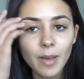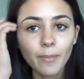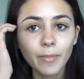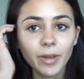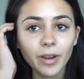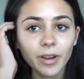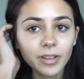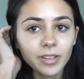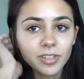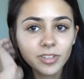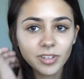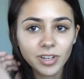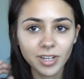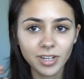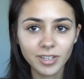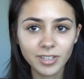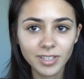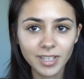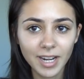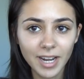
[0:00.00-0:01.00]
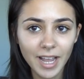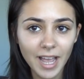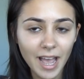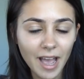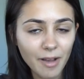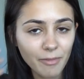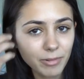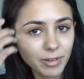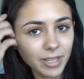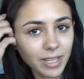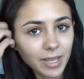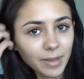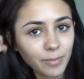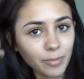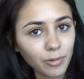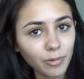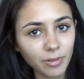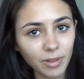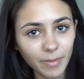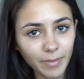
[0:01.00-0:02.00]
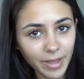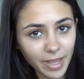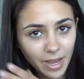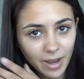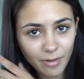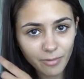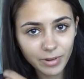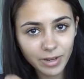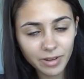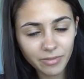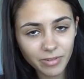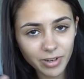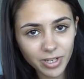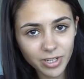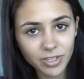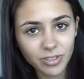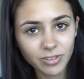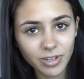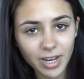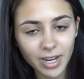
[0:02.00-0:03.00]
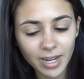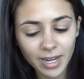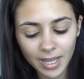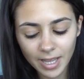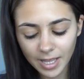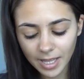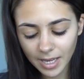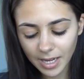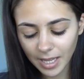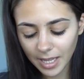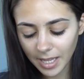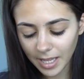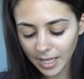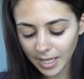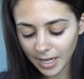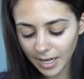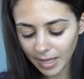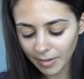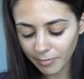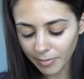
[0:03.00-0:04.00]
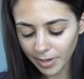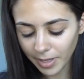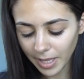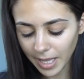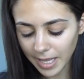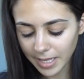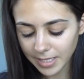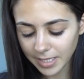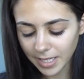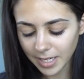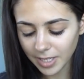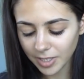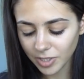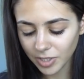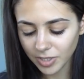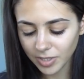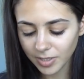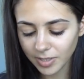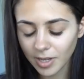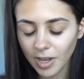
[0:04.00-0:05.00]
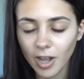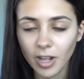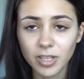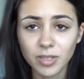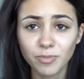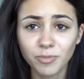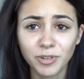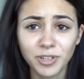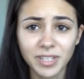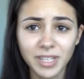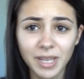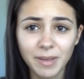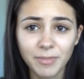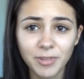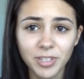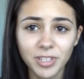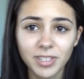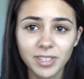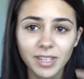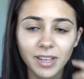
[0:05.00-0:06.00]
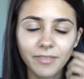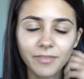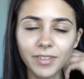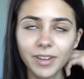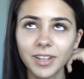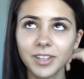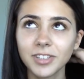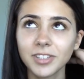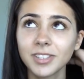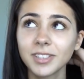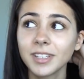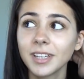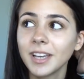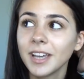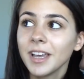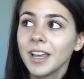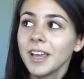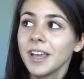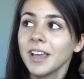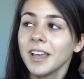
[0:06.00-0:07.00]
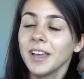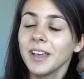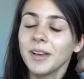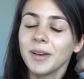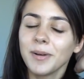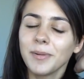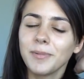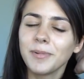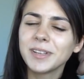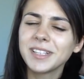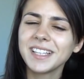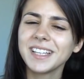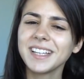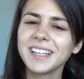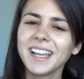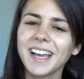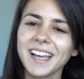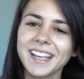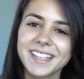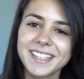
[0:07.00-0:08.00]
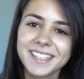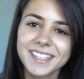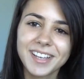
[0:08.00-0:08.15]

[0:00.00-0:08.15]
But all the straighteners that I have would like pull on my hair whenever I straighten it, and I realized that it just caused more damage and stuff, and it just wasn't nice.